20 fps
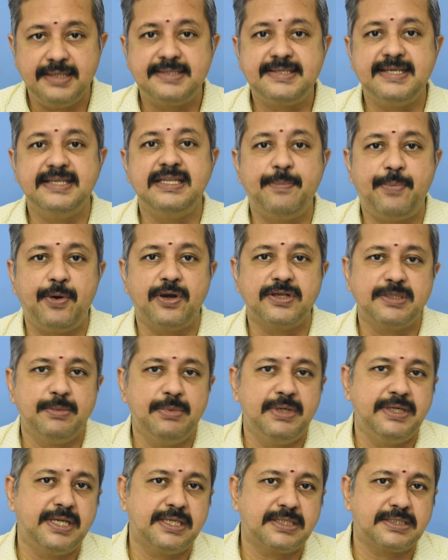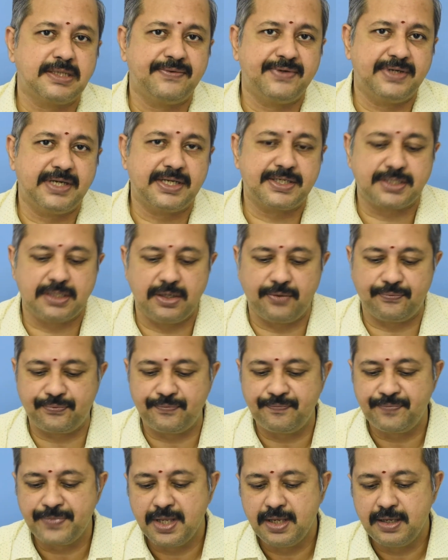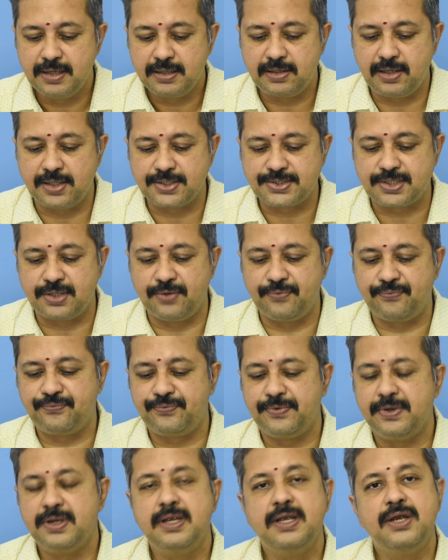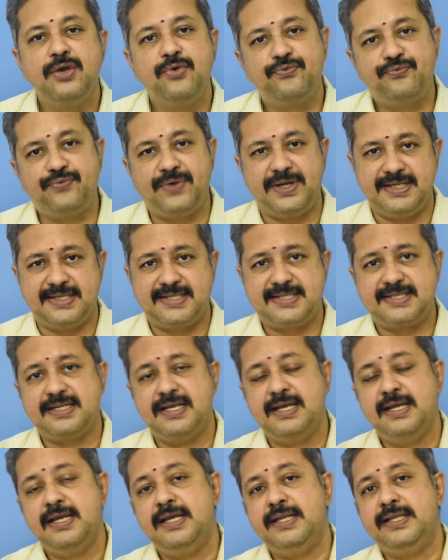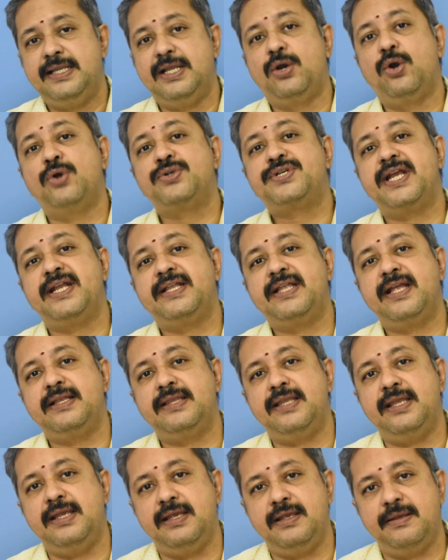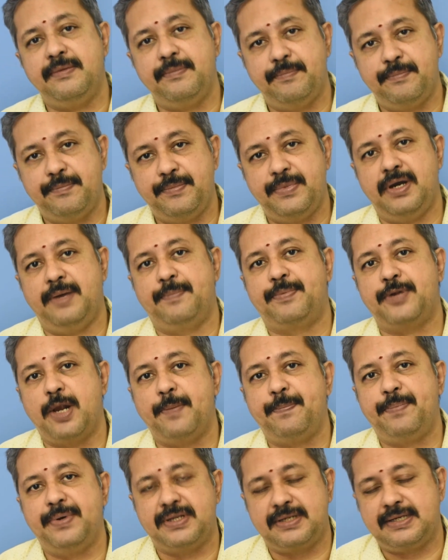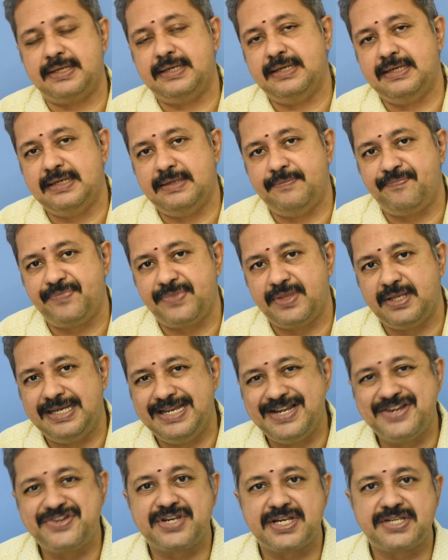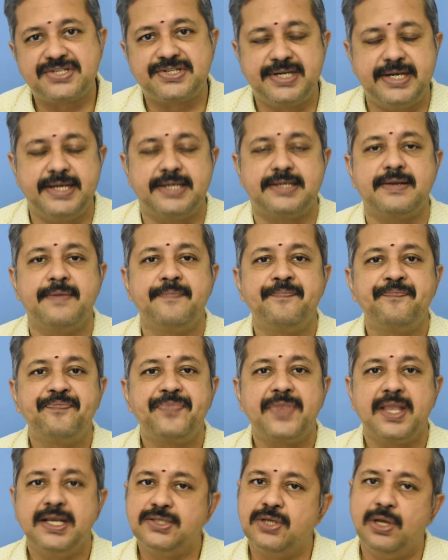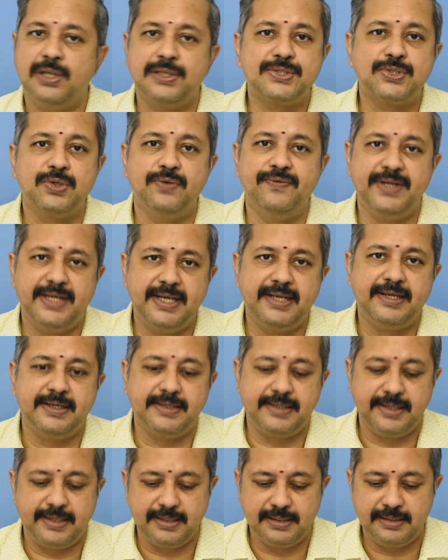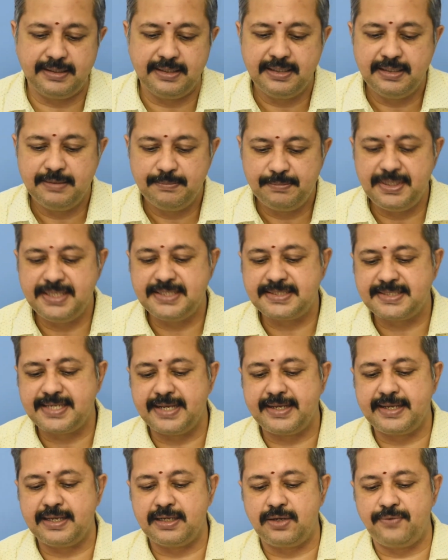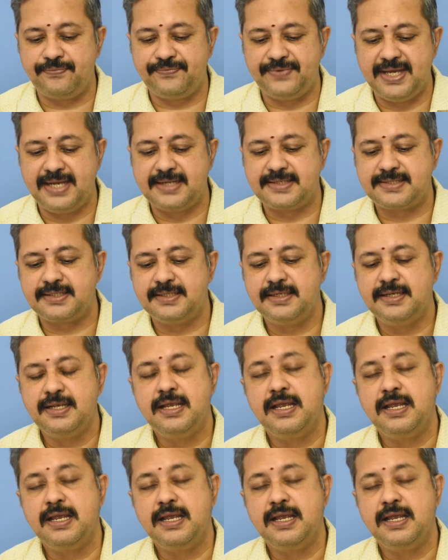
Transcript: and see the possibilities of reduction of cost of funds. Negotiating the proper interest rate is also very critical. Please take care of that.